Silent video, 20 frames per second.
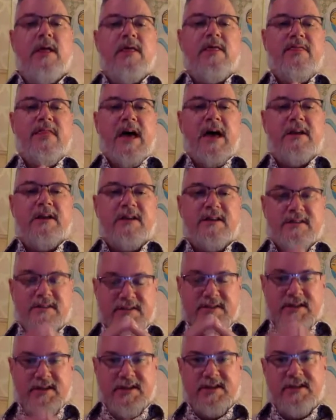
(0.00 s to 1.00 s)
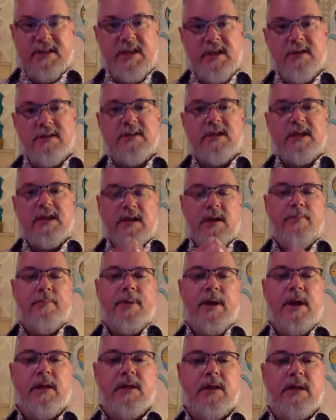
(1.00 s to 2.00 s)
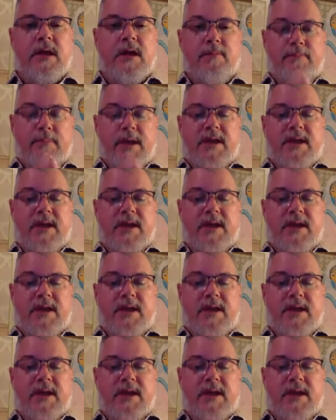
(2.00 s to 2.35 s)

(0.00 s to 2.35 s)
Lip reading: that is succinct and compelling and